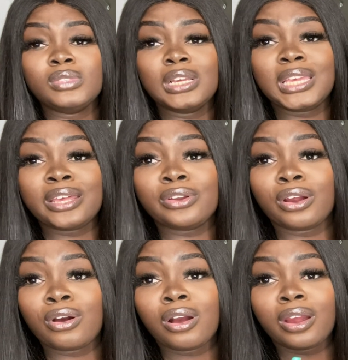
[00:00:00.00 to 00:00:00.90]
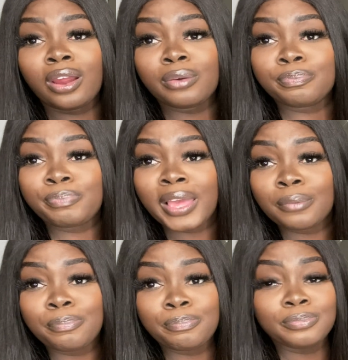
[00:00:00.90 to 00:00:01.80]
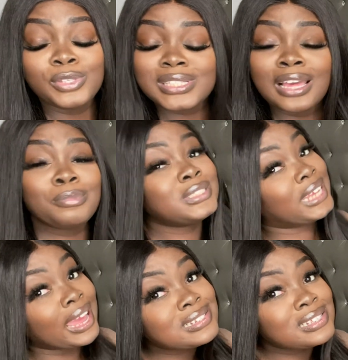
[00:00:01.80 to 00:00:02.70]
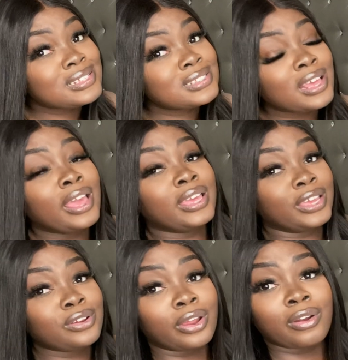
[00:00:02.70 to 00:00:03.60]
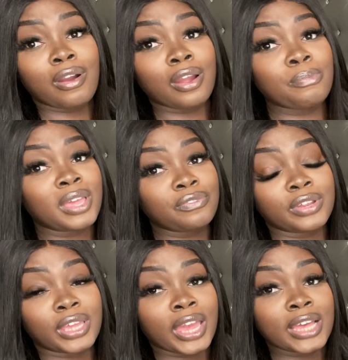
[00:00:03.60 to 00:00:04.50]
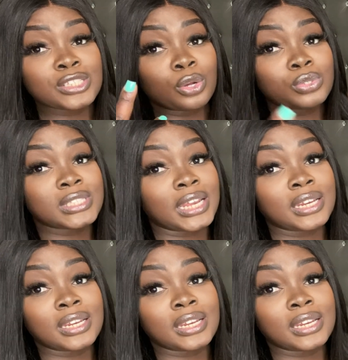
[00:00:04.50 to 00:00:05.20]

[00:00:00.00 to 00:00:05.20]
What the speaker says: get in our car, pay. You see how much gas is? Get in our car, pay for gas, go stand in